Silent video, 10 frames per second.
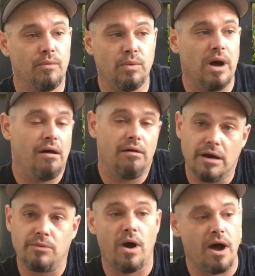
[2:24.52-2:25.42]

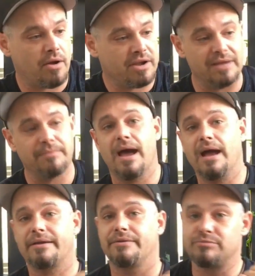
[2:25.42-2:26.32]
I'll unwind, I'll kick
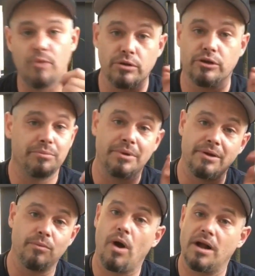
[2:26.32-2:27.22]
back and smoke a
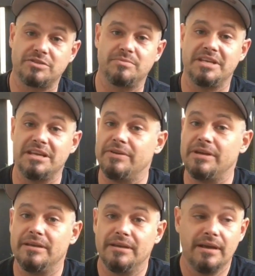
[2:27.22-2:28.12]
little bit and watch some
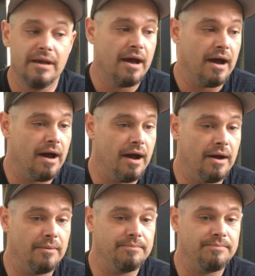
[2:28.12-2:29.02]
TV.
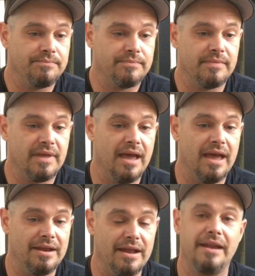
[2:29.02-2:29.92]

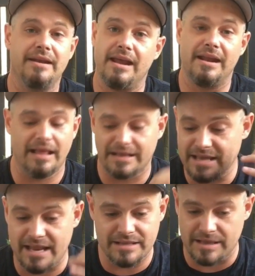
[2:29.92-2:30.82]
And like
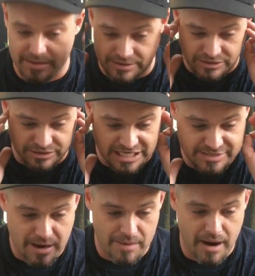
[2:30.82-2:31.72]
I said, it just
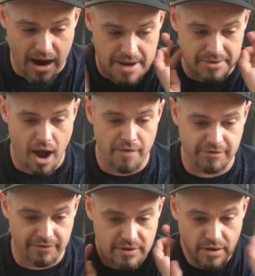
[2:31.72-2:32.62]
gets my mind
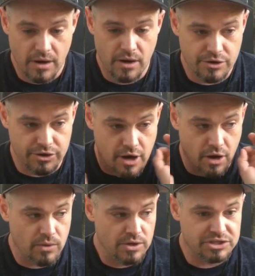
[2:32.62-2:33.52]
off of,
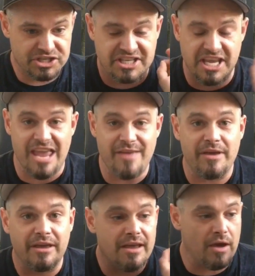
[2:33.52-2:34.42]

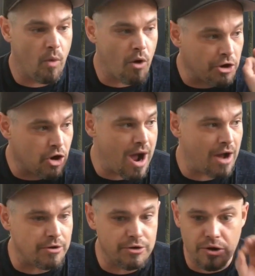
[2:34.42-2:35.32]
scheming and wanting to
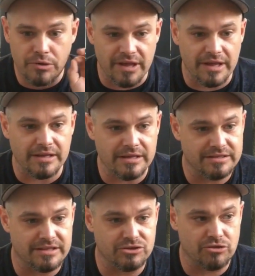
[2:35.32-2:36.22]
go out and do
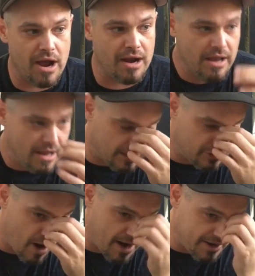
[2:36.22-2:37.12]
things and try
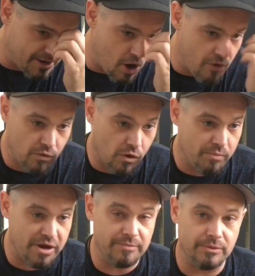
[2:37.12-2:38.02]
to get
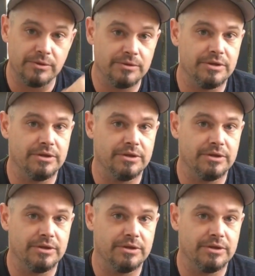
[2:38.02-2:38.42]
over on people,